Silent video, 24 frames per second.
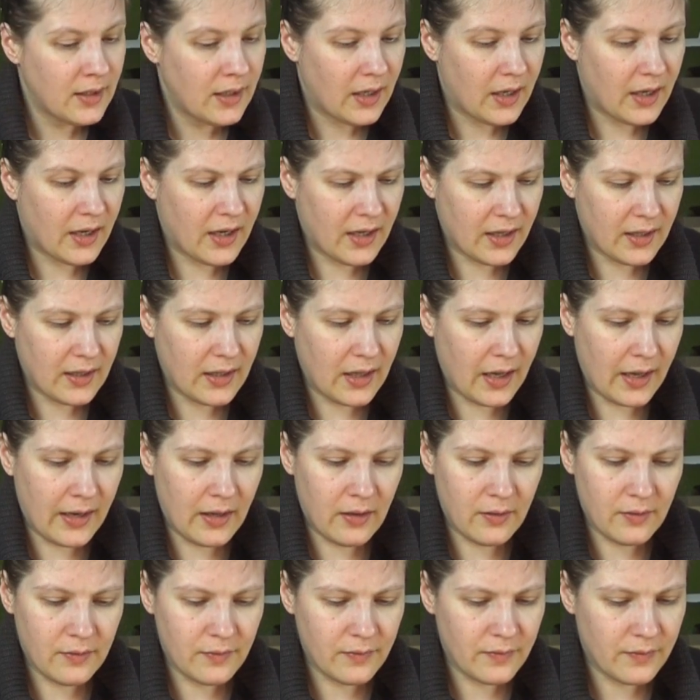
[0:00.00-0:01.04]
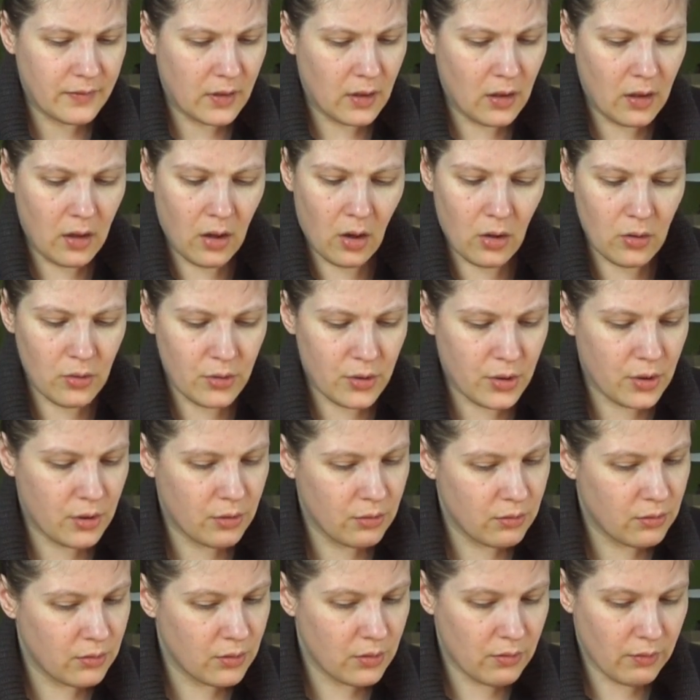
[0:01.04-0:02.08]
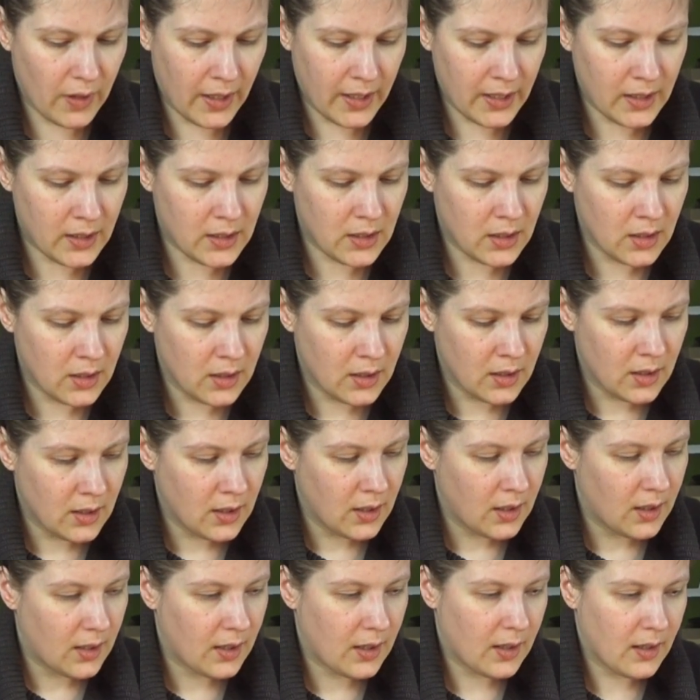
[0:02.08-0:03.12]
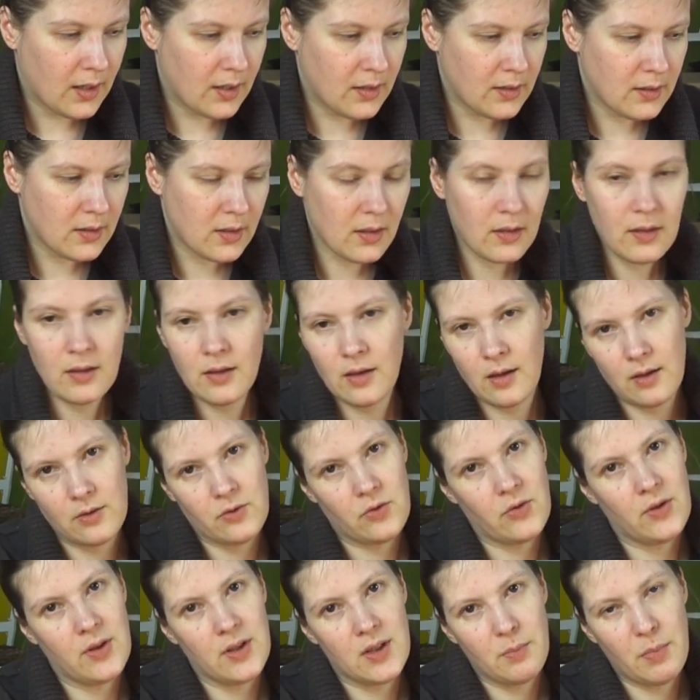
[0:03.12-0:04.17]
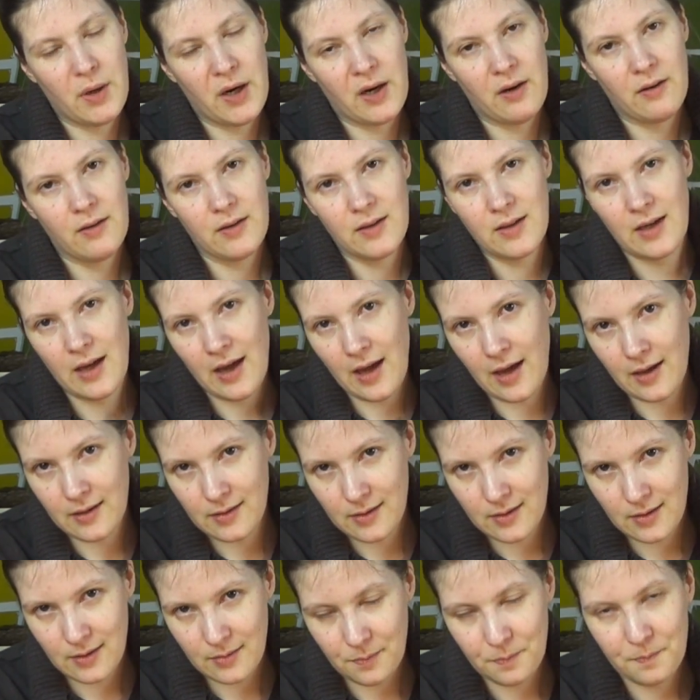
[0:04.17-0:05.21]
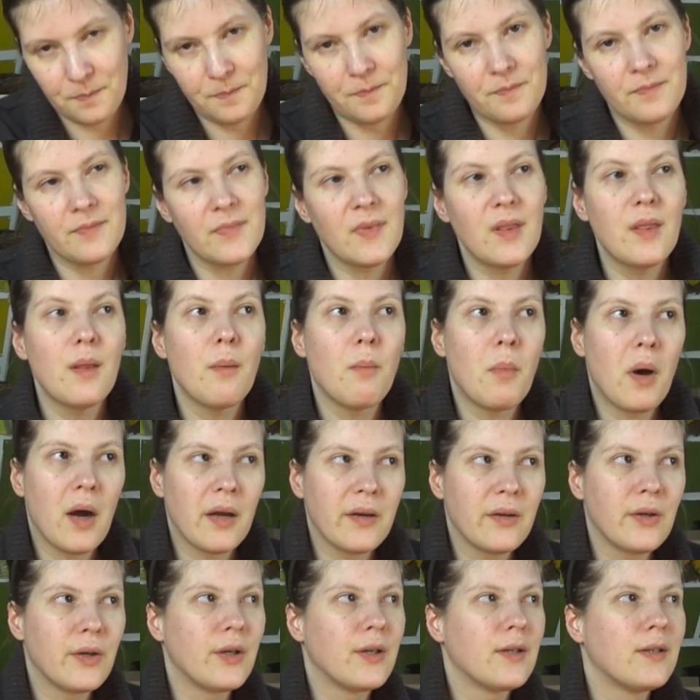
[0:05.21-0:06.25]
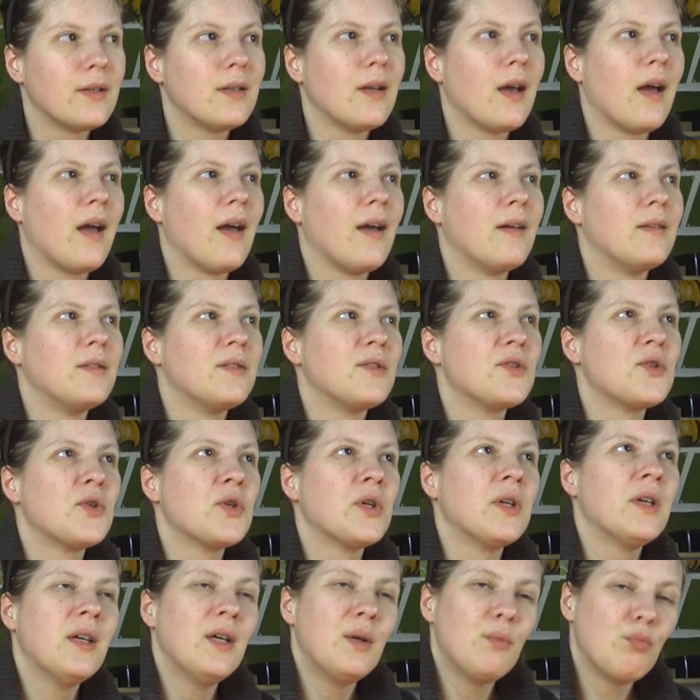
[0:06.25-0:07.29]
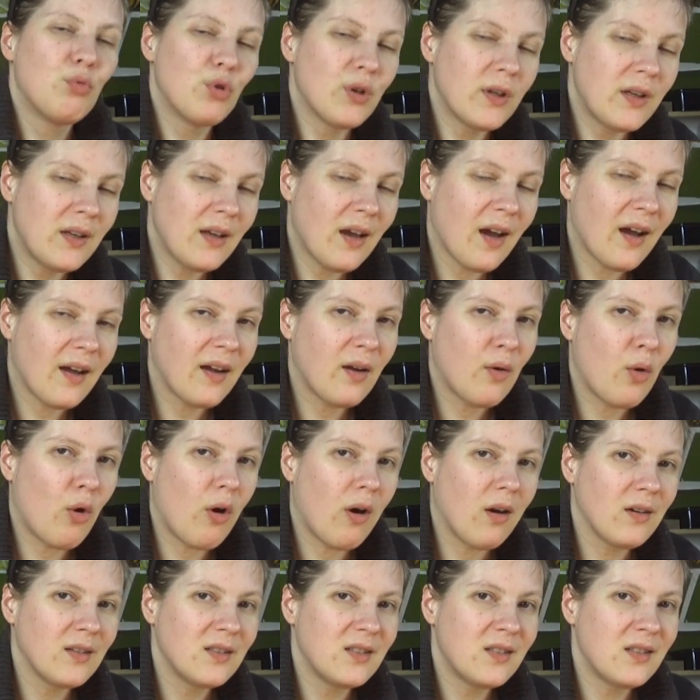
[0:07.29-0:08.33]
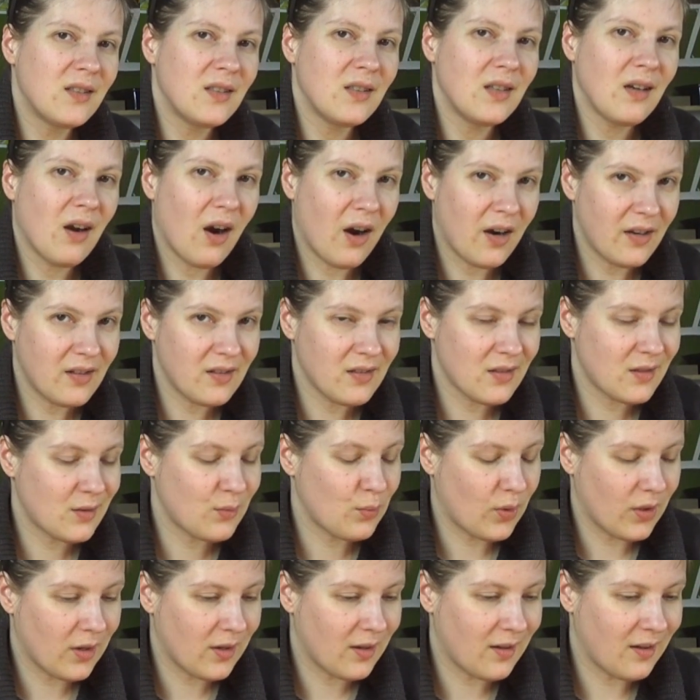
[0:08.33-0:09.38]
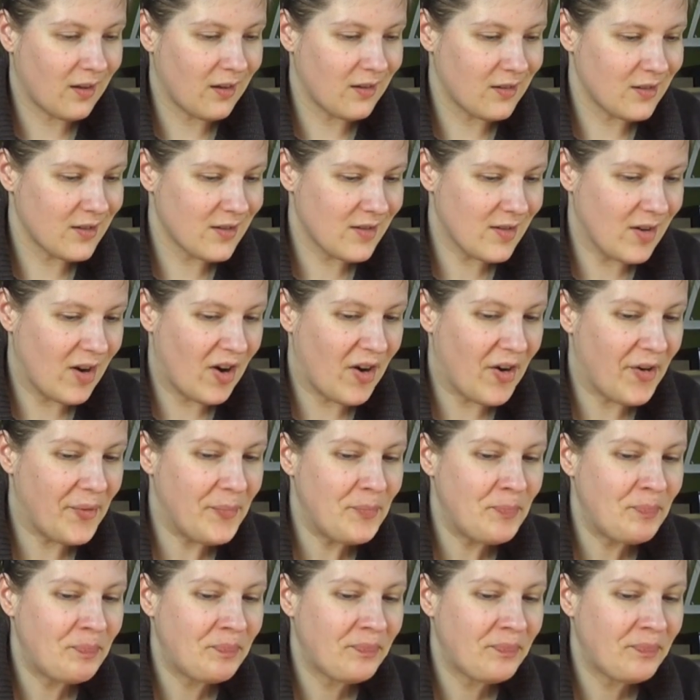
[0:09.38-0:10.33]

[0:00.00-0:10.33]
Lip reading: kind of low student grade, and not transparent as the modern and pretty high quality artist watercolors are.